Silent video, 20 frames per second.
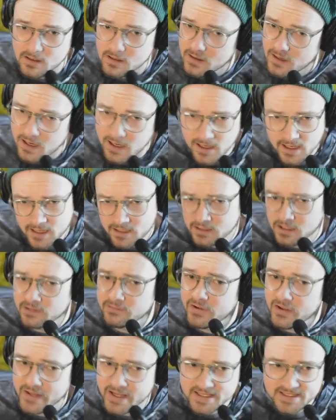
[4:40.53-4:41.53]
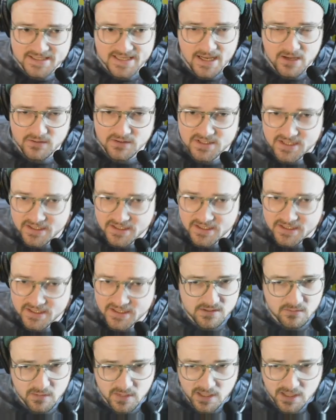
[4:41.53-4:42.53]
I love how that sounds, and that's
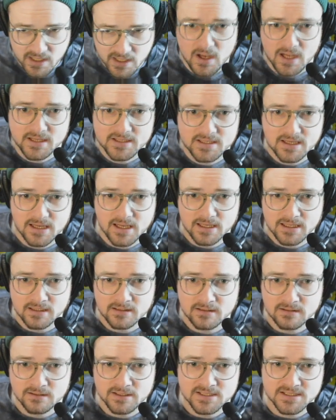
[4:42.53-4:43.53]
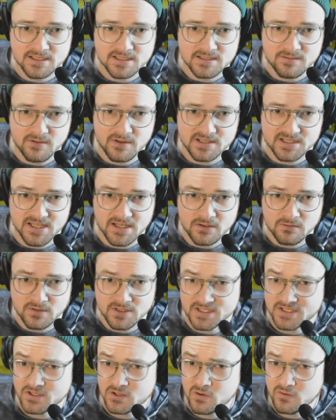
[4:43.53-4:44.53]
the one I want. I can listen to some of these other ones
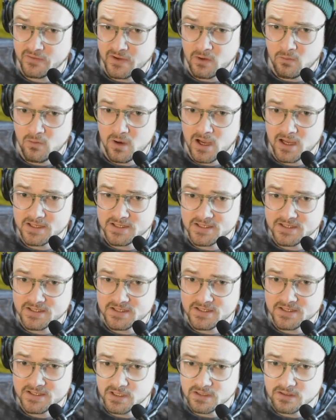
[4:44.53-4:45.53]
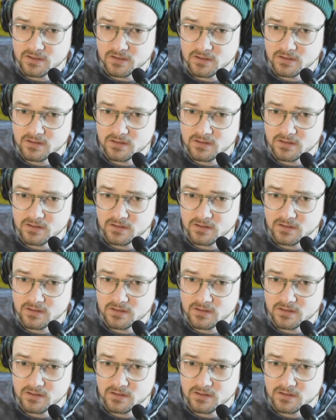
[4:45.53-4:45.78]
too if I want to.